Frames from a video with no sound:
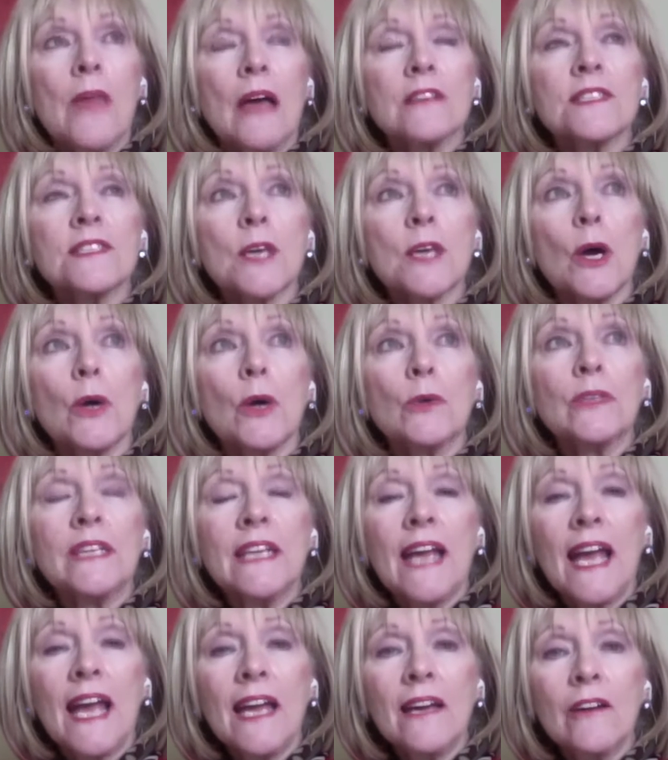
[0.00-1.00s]
So
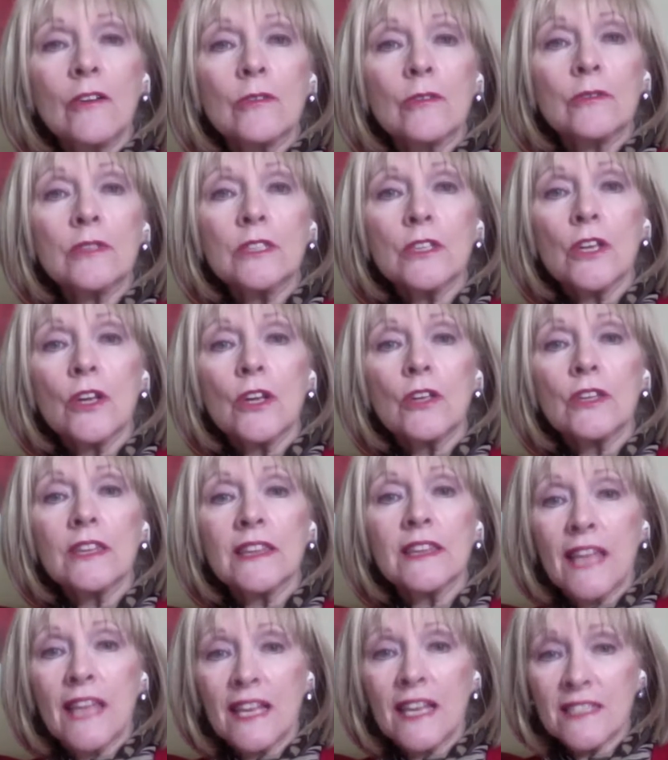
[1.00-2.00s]
now
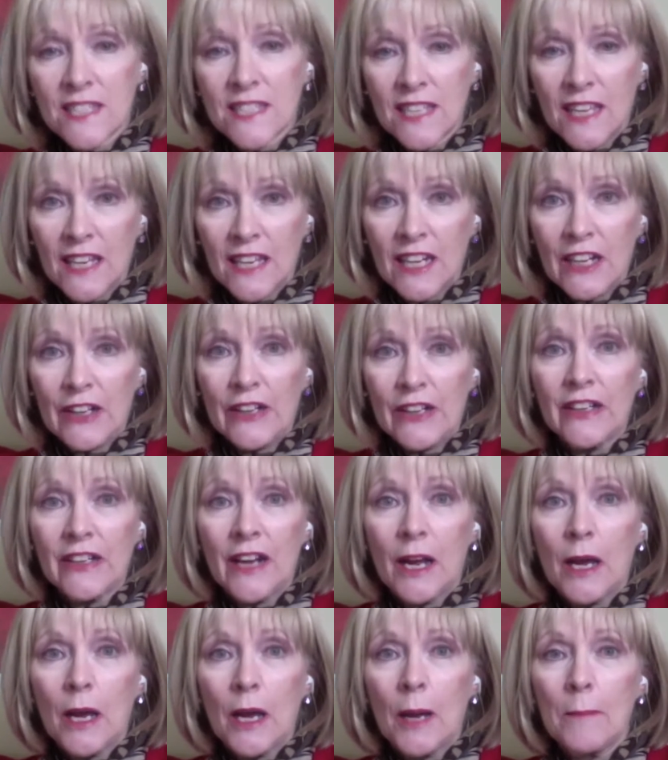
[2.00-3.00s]
let's hear
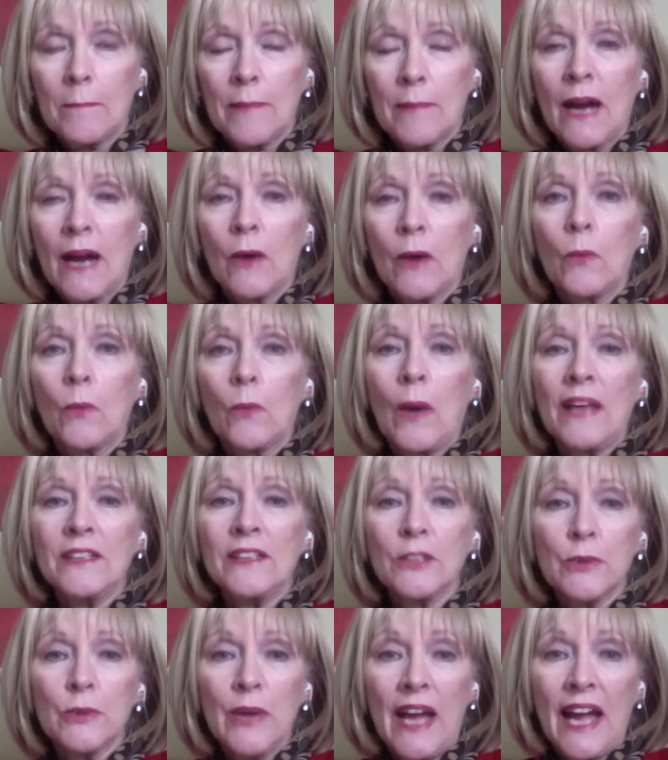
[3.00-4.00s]
about what
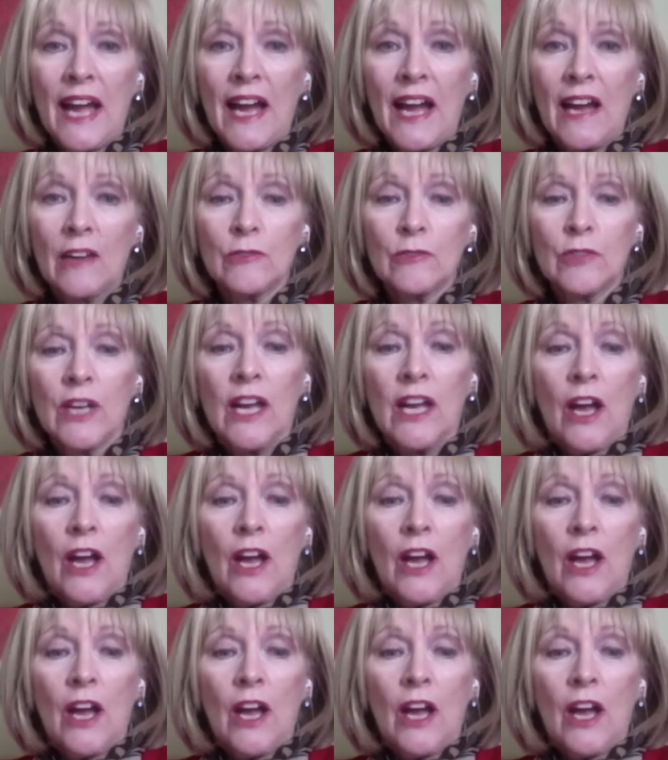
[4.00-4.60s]
you have